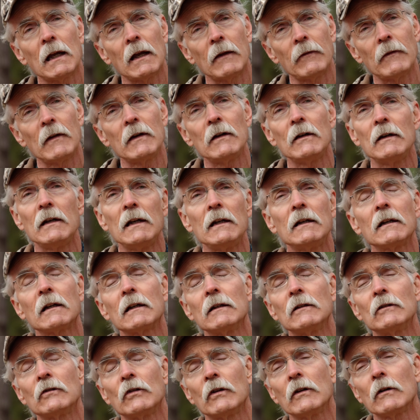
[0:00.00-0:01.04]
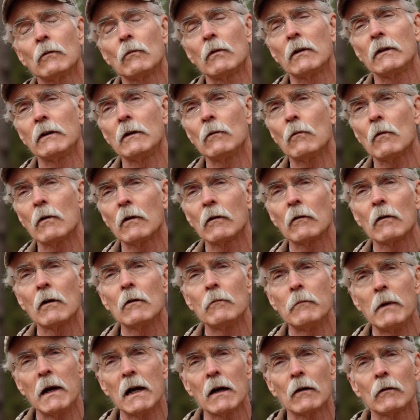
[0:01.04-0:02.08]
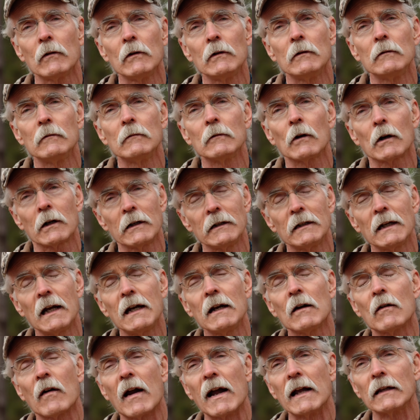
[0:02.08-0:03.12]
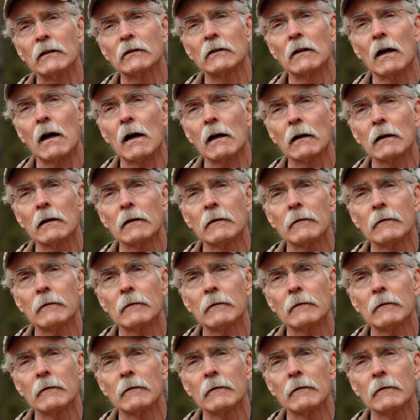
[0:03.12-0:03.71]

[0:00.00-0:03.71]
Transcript: And then you need to consider whether you want to grow bare root or containerized stock.